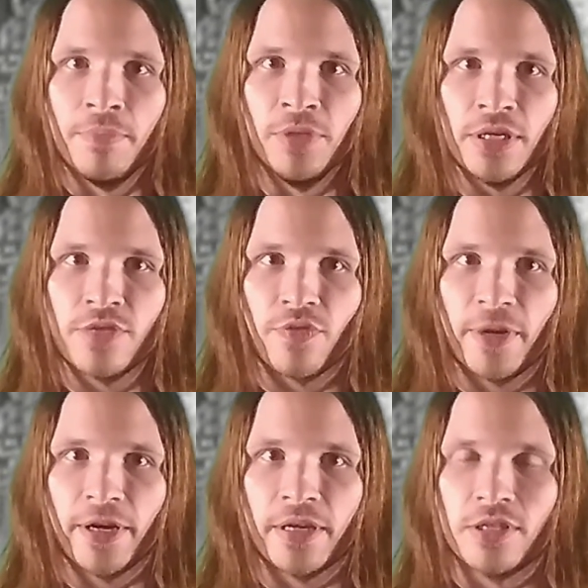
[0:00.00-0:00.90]
Millions of
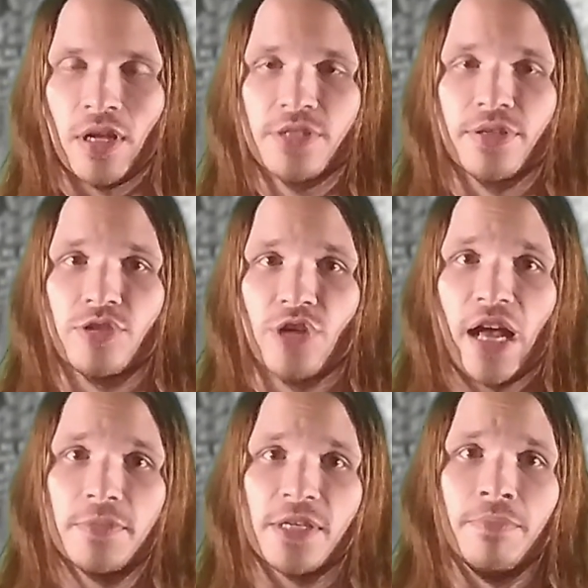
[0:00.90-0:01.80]
Americans lost their
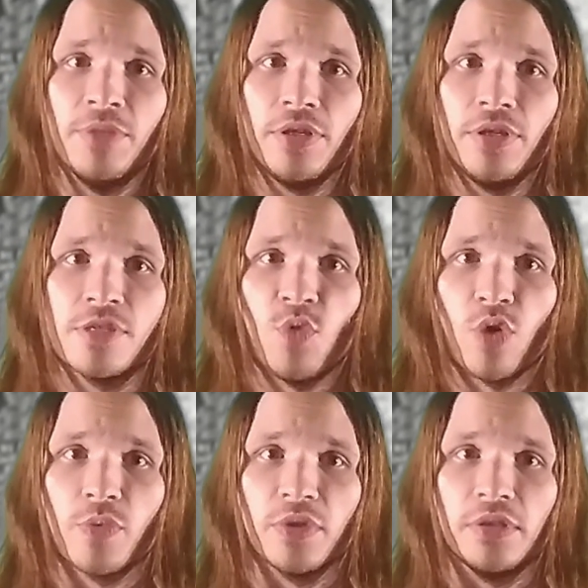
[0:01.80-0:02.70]
jobs, and millions more were